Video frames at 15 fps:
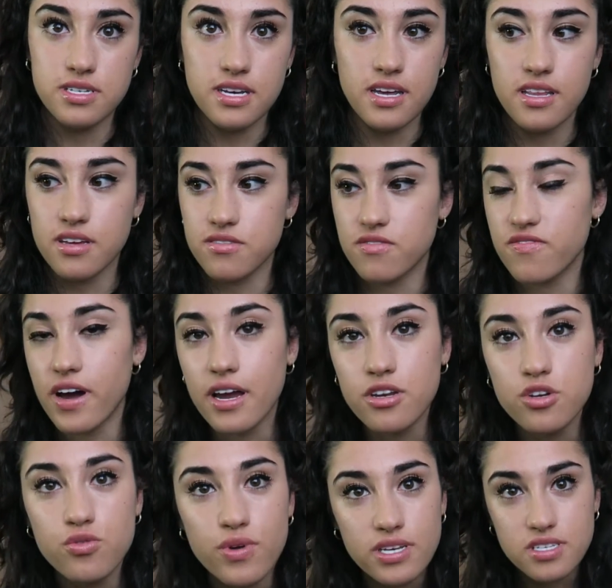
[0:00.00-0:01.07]
daily and find
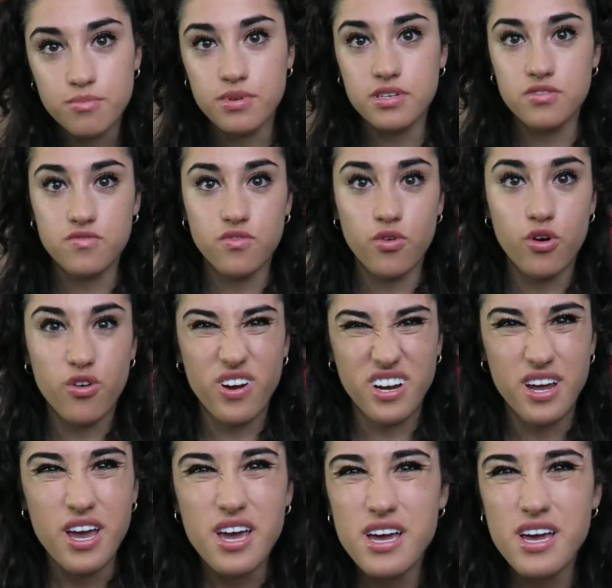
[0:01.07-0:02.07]
new recipes for and